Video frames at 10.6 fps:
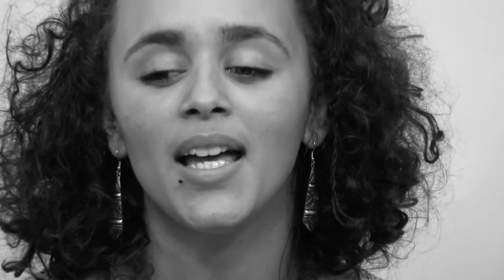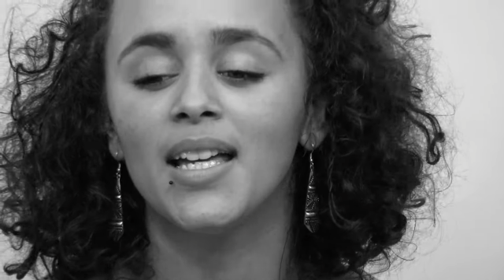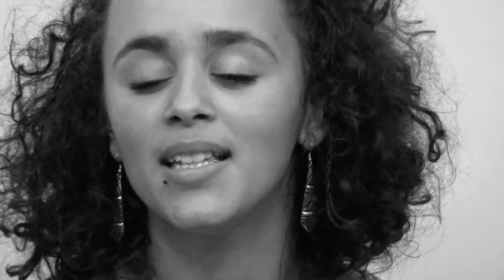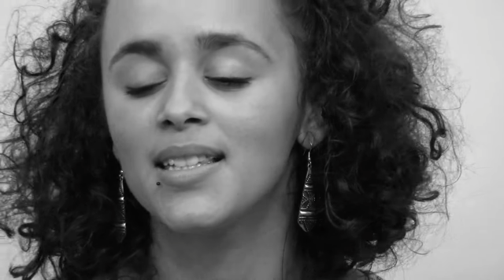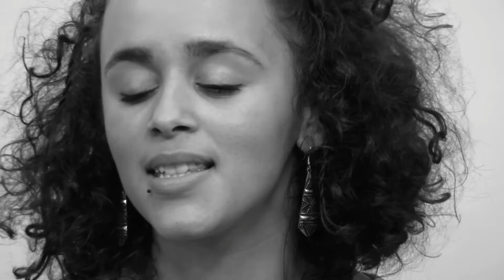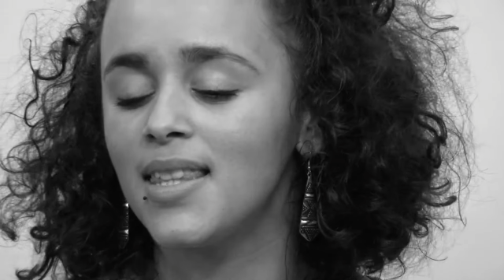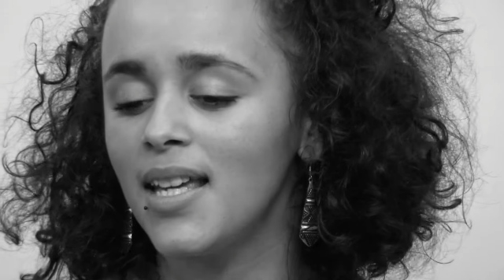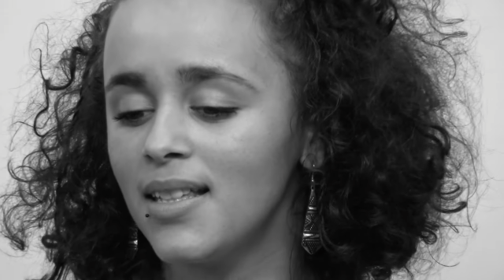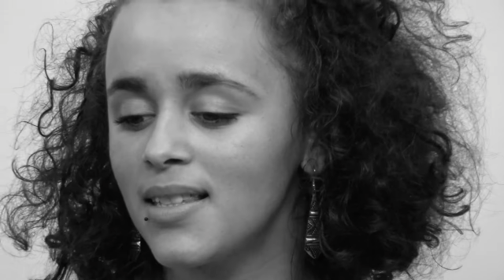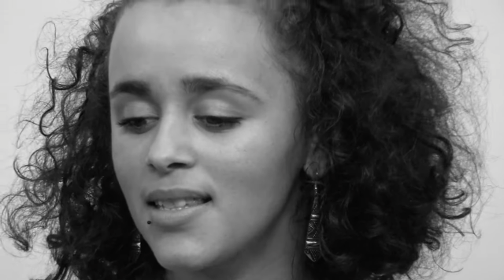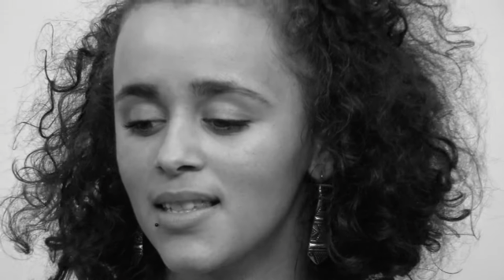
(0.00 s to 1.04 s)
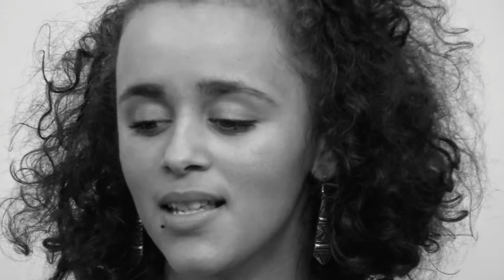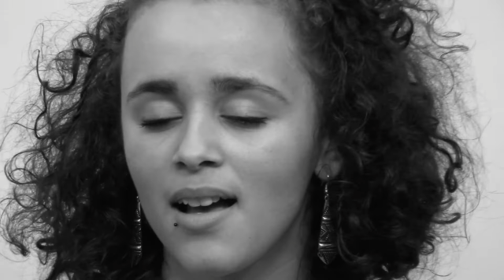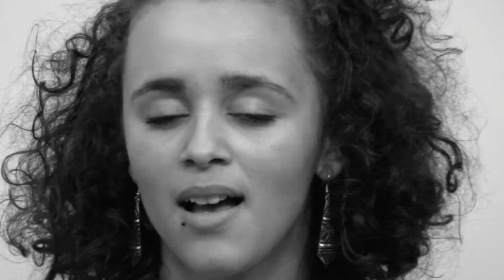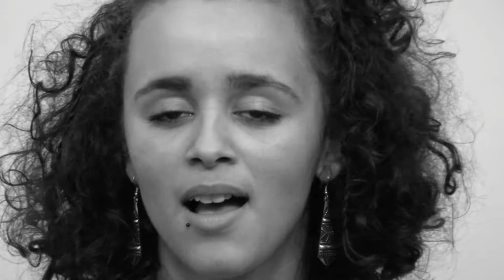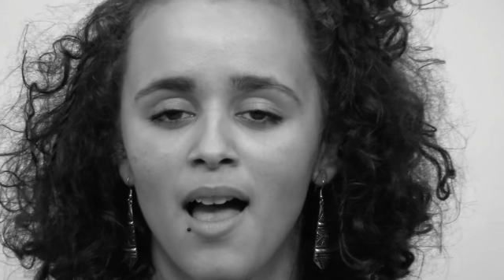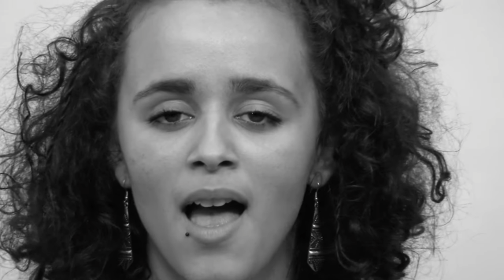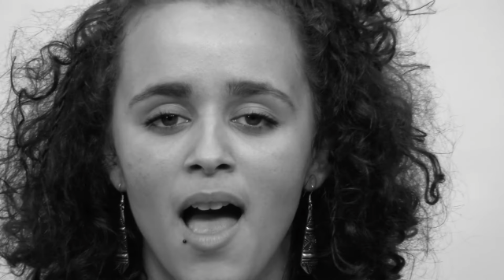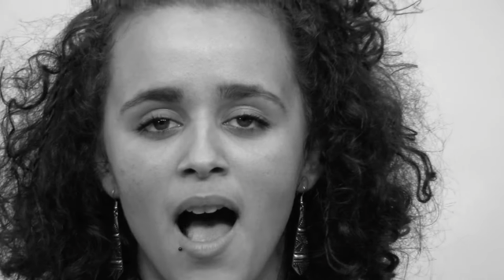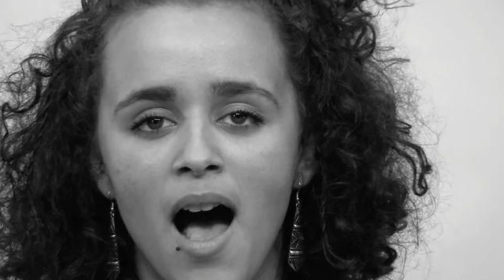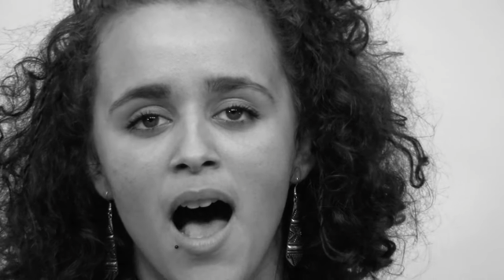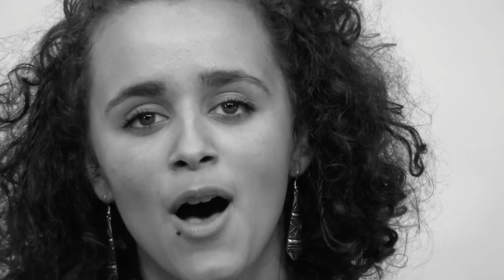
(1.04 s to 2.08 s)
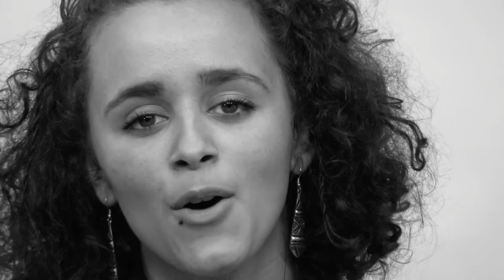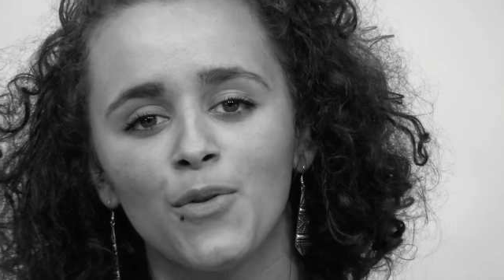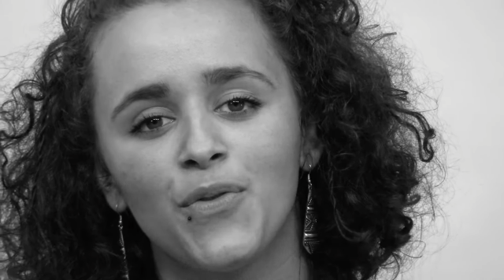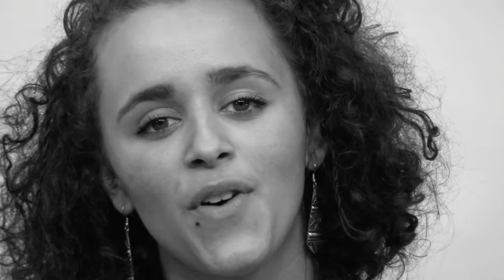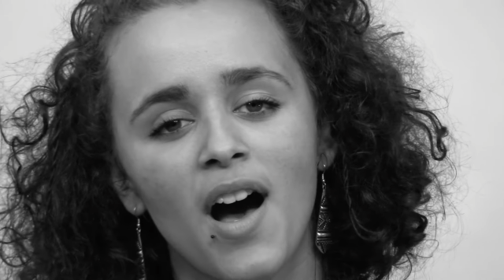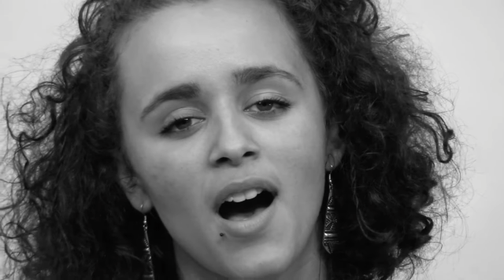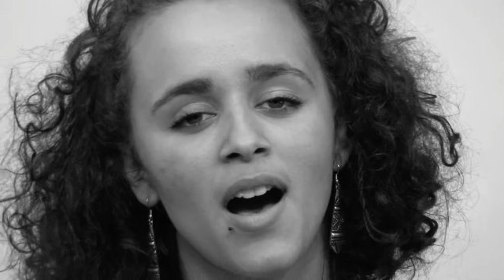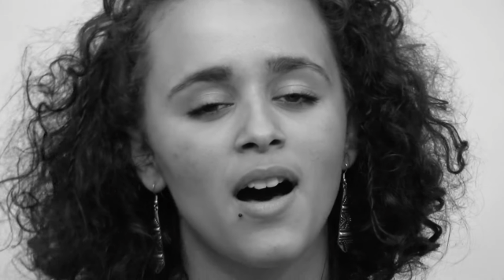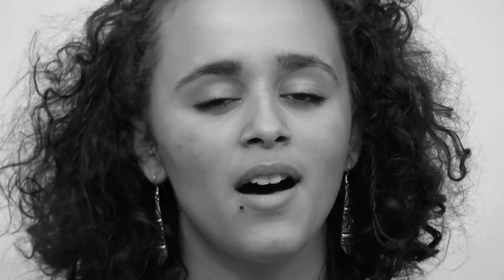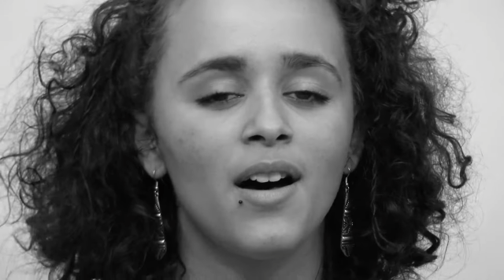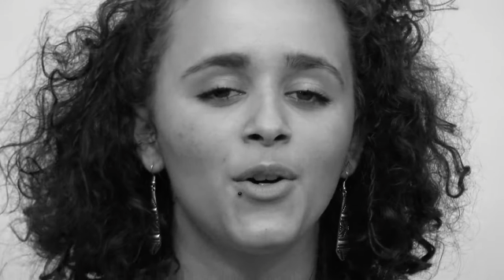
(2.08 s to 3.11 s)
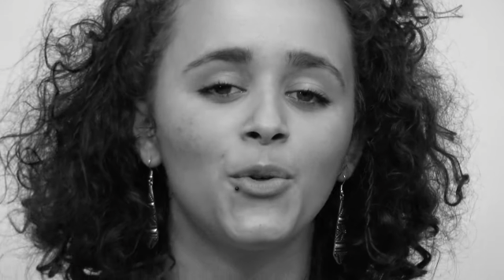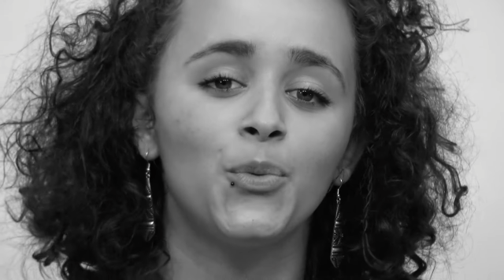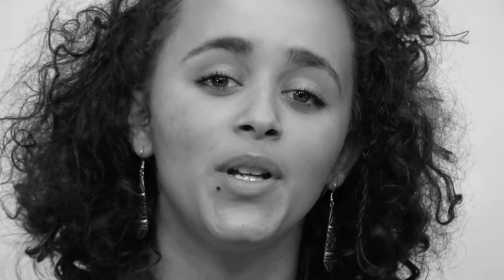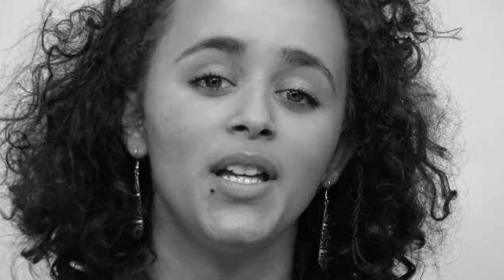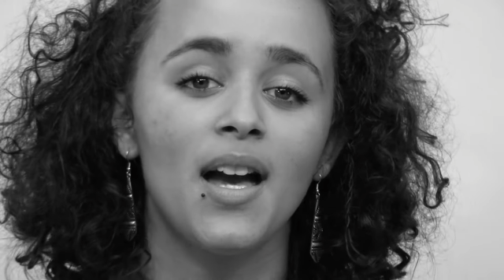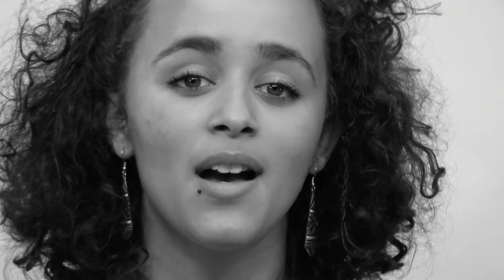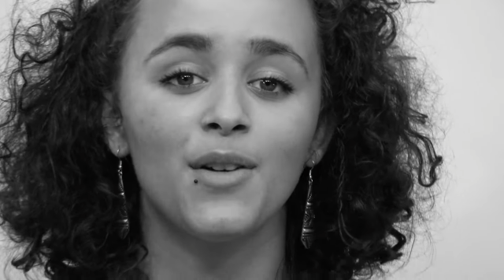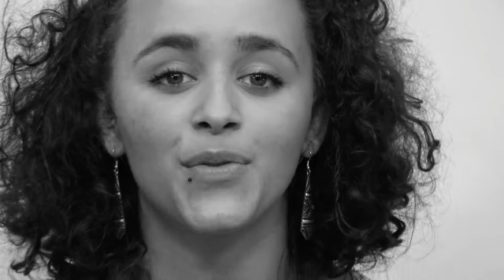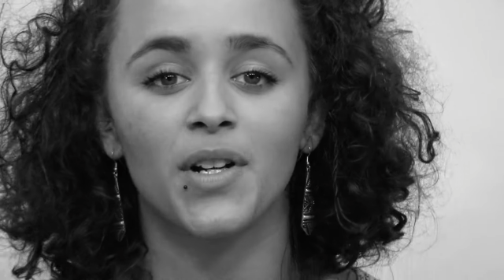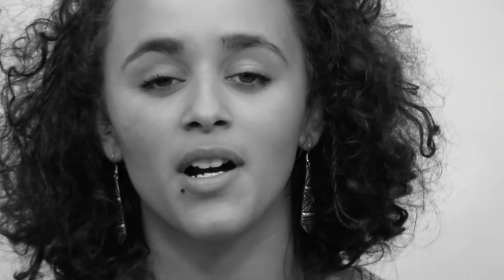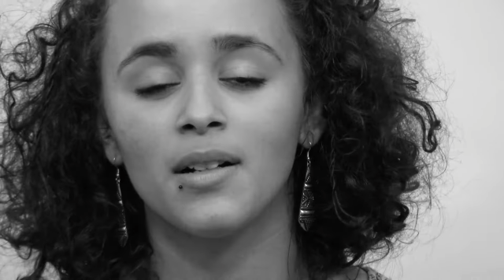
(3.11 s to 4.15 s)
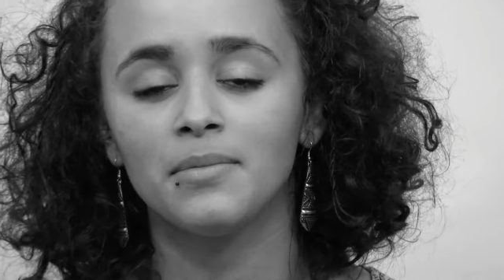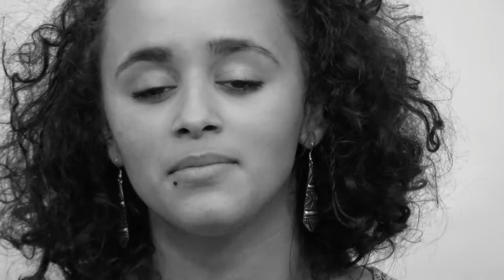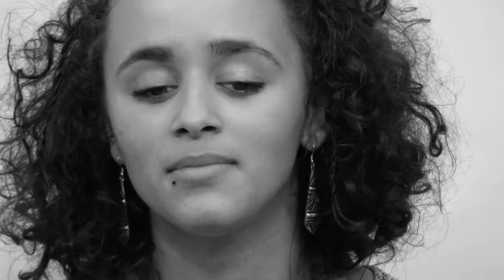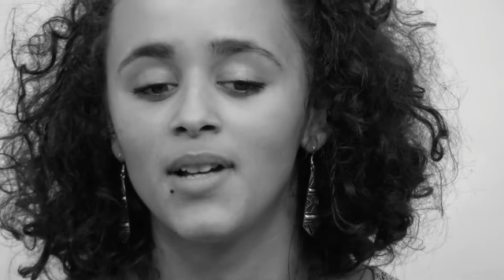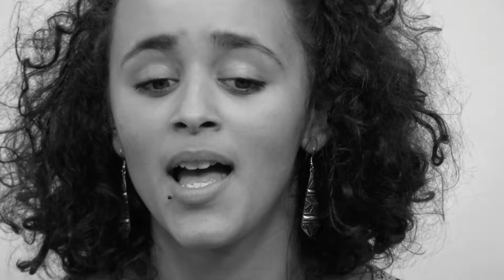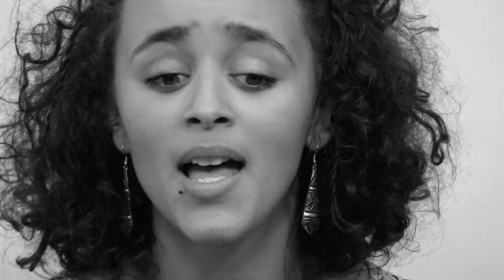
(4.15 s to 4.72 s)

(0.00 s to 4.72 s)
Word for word: Is this how far we have come?